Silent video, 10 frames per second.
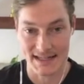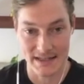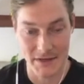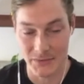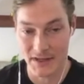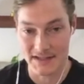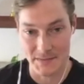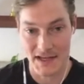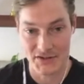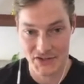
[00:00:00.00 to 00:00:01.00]
about? What gives
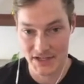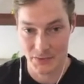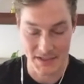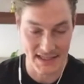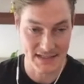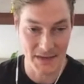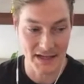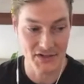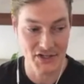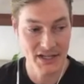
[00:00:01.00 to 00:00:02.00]
me energy? What takes my
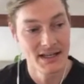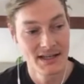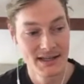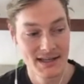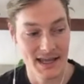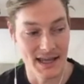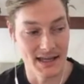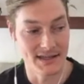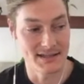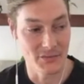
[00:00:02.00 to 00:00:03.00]
energy?
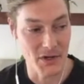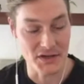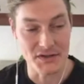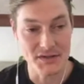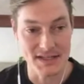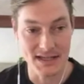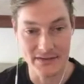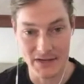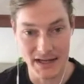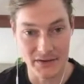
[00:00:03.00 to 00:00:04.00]
And what you do see
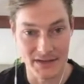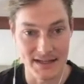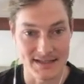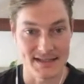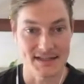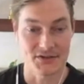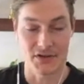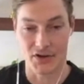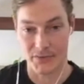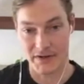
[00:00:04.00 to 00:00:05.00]
every now and then is these
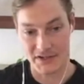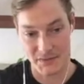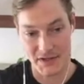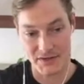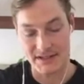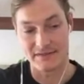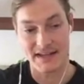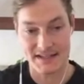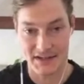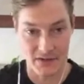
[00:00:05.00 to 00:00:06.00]
certain careers, whether it's
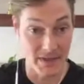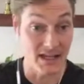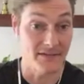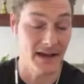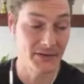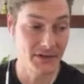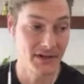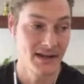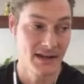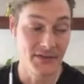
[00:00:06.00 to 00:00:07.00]
investing or being a
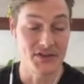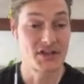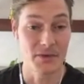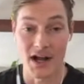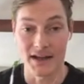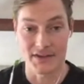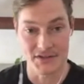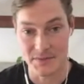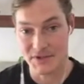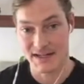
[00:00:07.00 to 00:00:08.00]
founder, they're super hot, they're
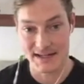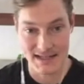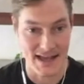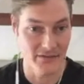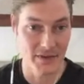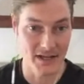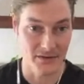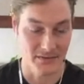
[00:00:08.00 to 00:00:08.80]
super sexy. Everybody,